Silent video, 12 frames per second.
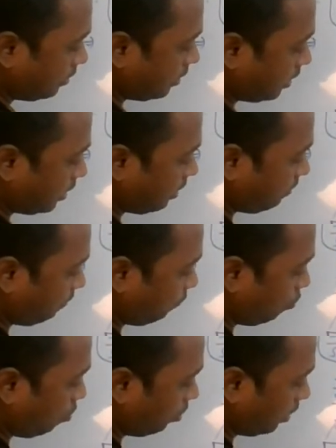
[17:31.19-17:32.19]

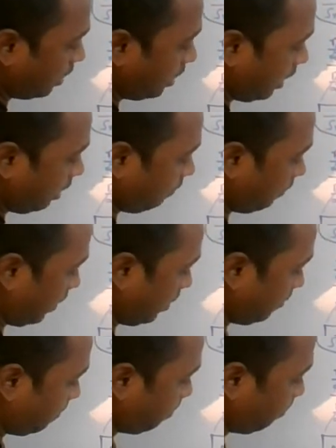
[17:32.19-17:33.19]
34d1